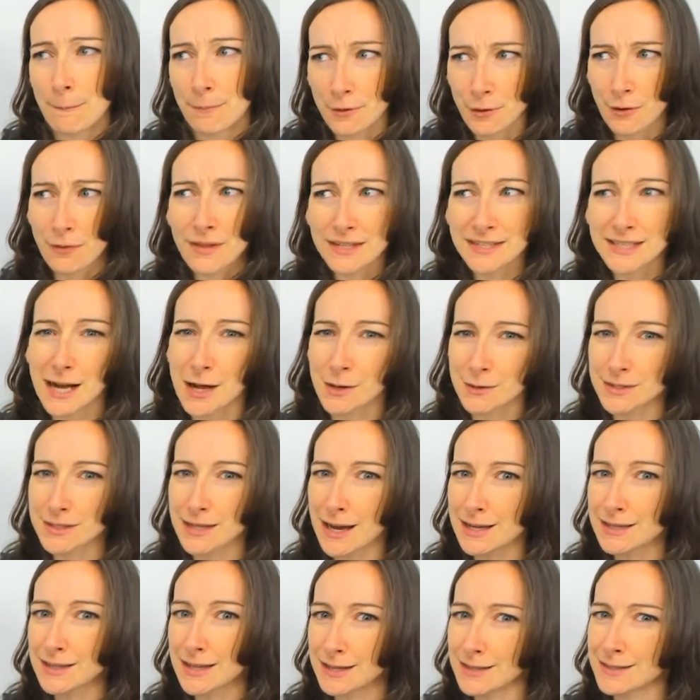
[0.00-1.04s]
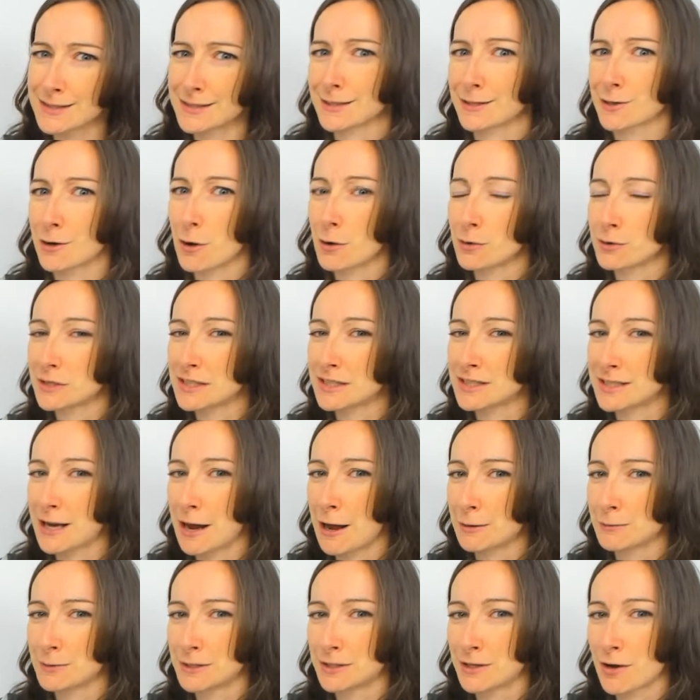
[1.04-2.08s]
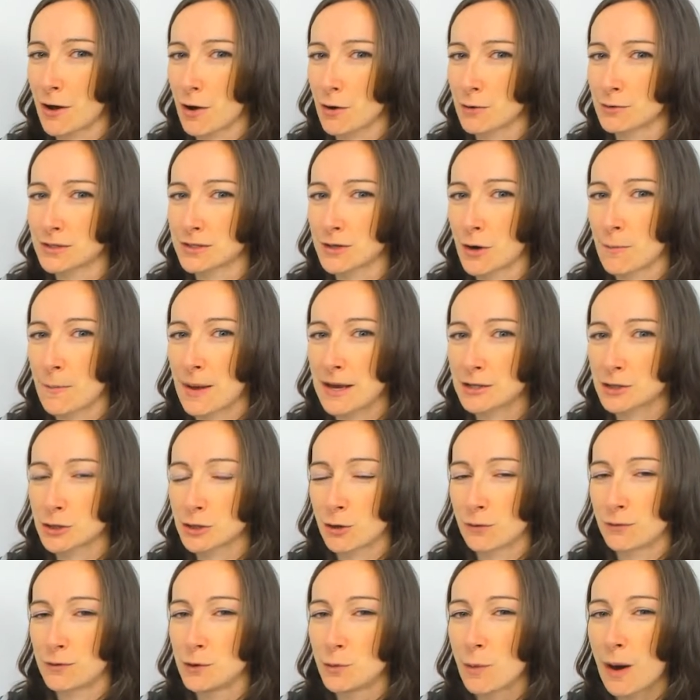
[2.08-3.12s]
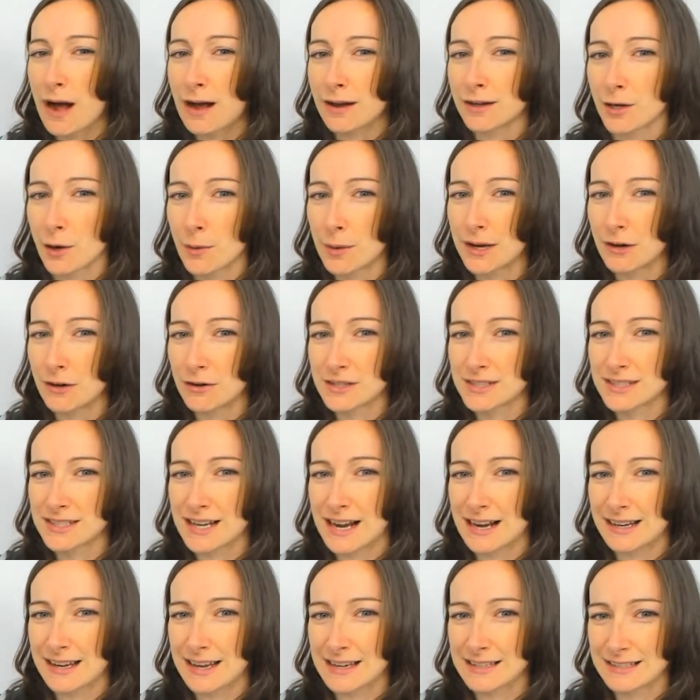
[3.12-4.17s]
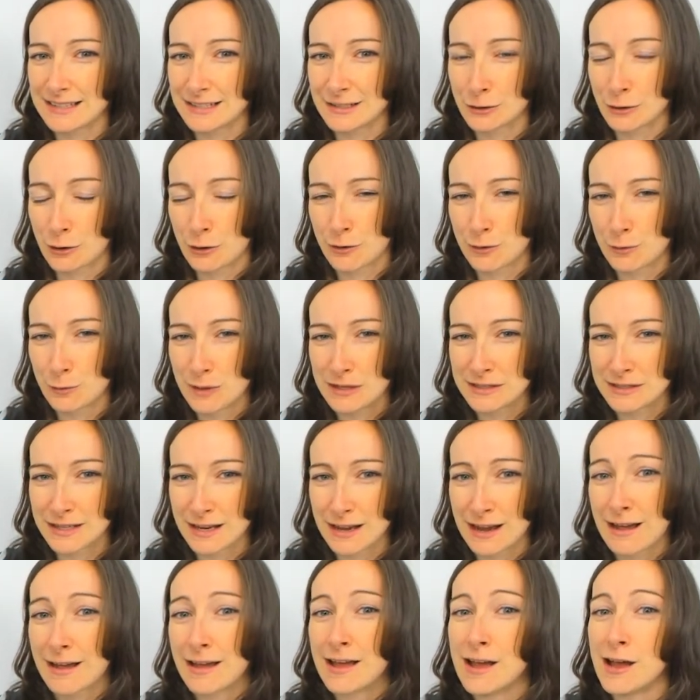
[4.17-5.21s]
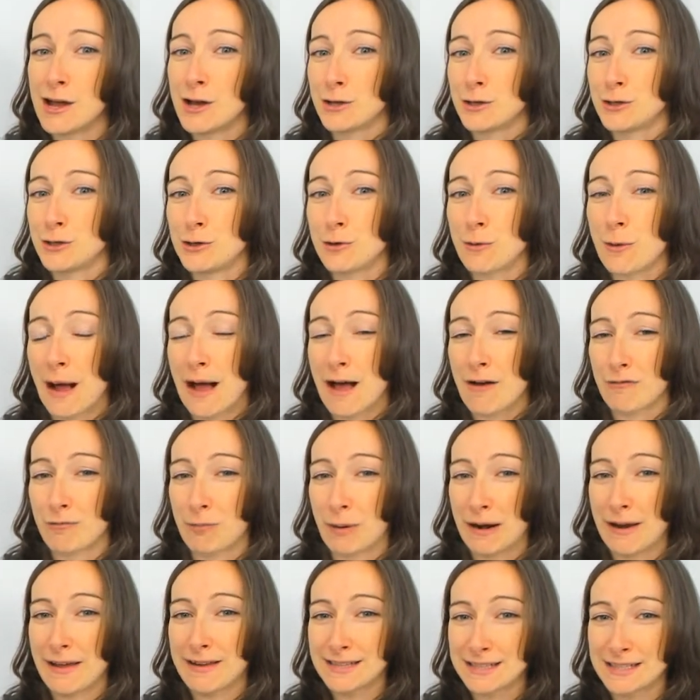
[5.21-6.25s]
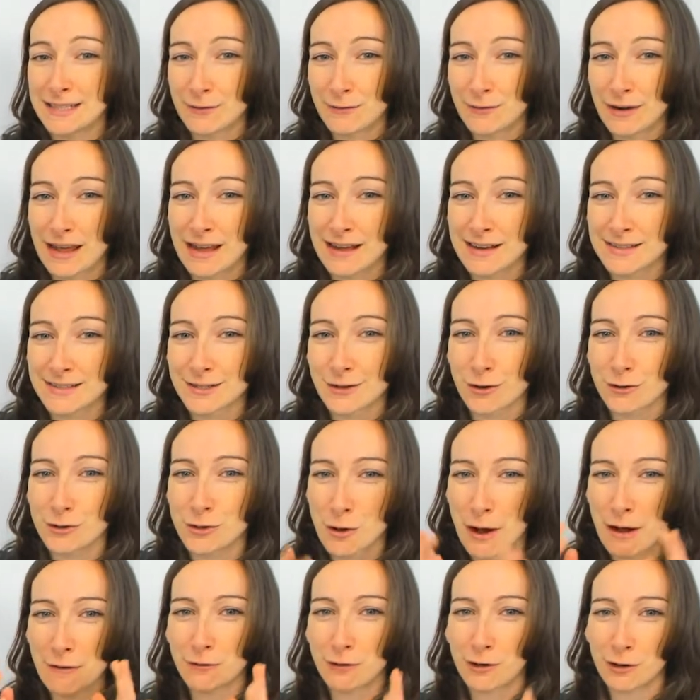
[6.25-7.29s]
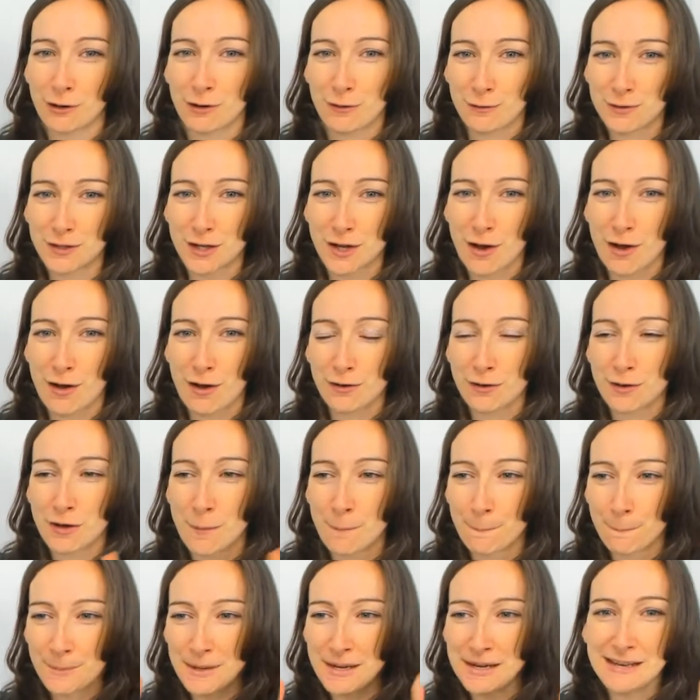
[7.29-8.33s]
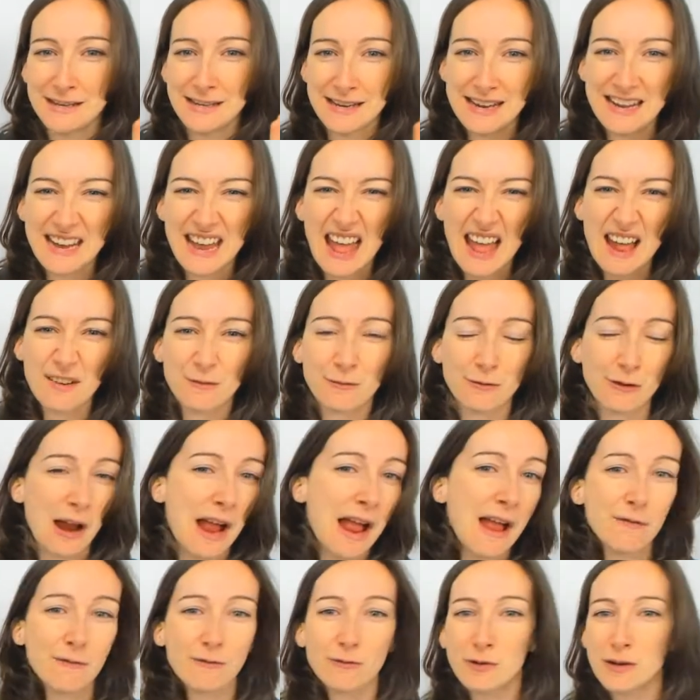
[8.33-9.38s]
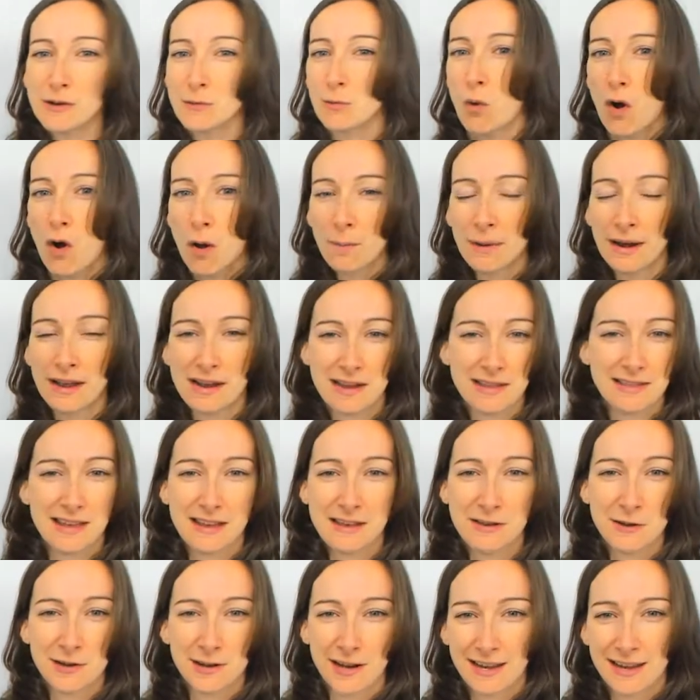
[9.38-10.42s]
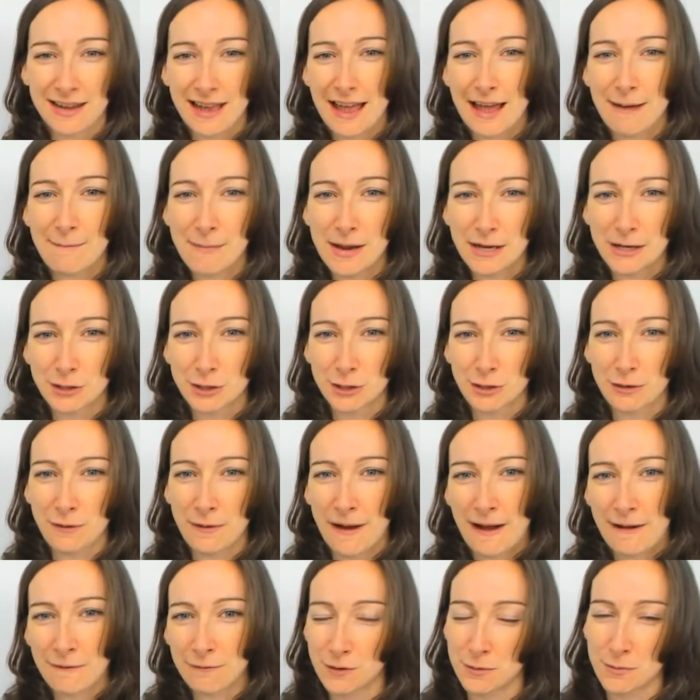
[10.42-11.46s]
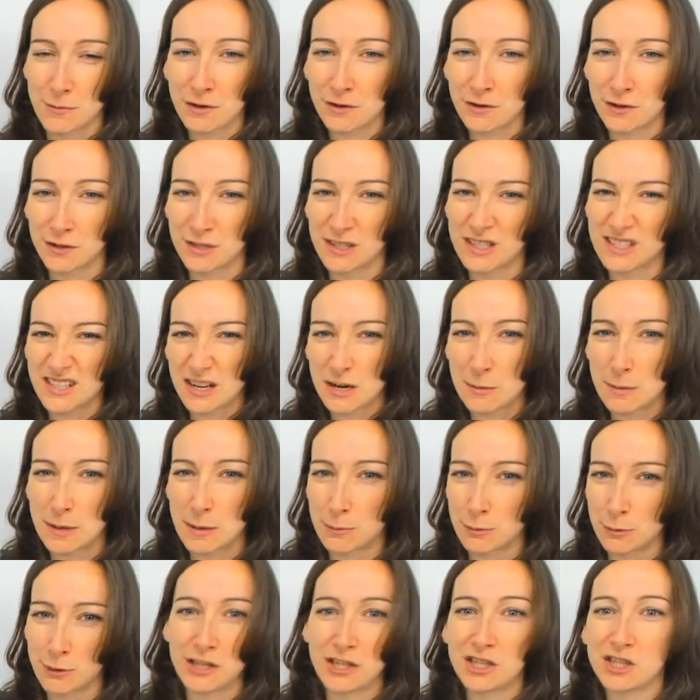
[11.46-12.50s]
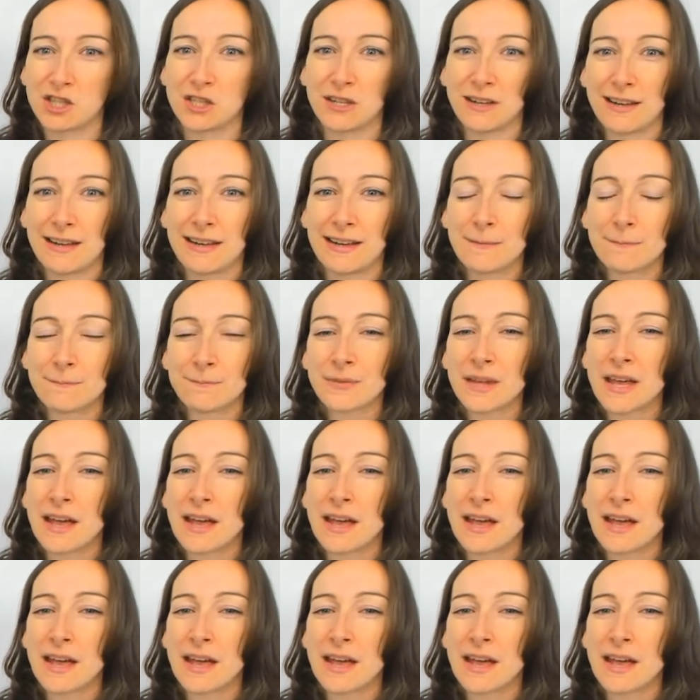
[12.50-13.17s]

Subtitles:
But on the downside, that is the coldest time to go, so make sure if you are going on a stargazing tour in winter, you have plenty of layers on, you have gloves on, beanie, every warm layer that you can get, make sure you have them on because it's be pretty chilly.